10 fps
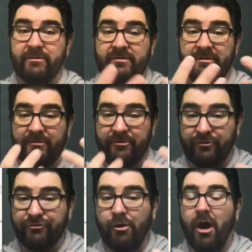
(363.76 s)
to
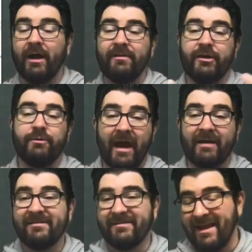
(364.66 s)
drawing the
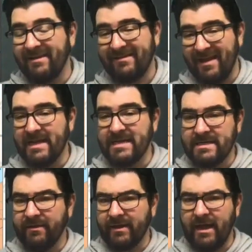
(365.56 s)
United States
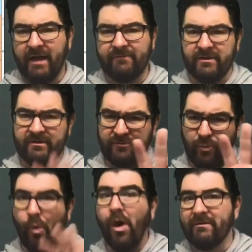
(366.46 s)
into the conflict. It's
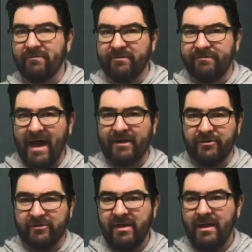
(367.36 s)
one of the
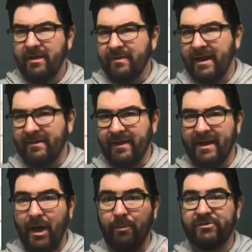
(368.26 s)
factors that
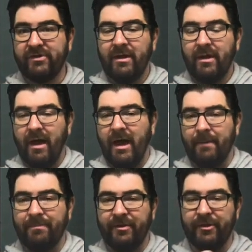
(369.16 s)
helps
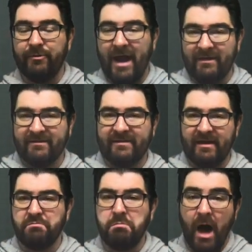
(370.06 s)
the United
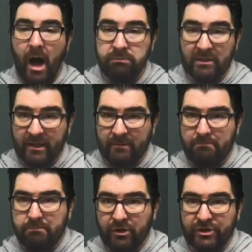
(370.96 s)
States public
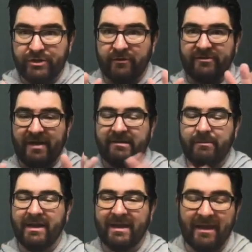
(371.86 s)
push their
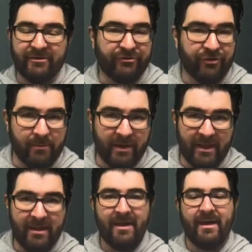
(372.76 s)
sentiment against
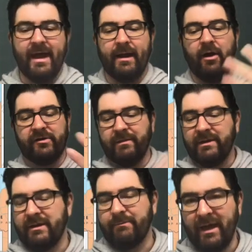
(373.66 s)
Germany. And
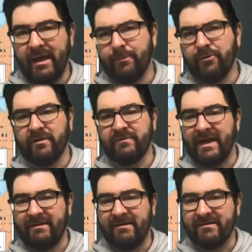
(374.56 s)
ultimately, by April of
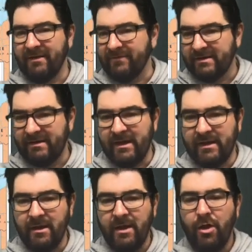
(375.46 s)

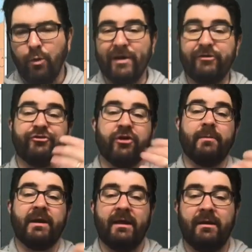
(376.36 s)
1917, when
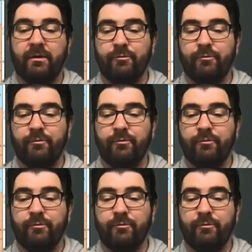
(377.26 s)
Germany